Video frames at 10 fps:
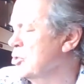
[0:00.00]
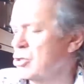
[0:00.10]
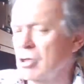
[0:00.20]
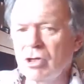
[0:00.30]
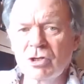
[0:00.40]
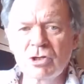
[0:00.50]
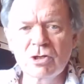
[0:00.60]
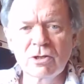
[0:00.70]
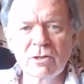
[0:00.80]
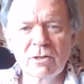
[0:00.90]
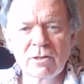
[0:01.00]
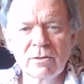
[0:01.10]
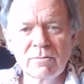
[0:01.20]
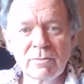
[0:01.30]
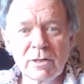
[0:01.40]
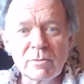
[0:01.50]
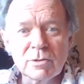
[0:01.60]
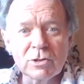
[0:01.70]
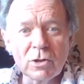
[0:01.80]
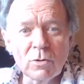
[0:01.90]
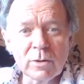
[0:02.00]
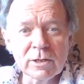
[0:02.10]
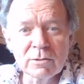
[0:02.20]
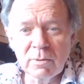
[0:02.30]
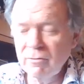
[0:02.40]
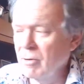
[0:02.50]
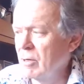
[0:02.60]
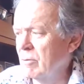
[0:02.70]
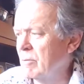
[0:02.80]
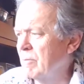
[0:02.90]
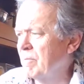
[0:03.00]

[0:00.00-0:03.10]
and searched, but he was nowhere to be found.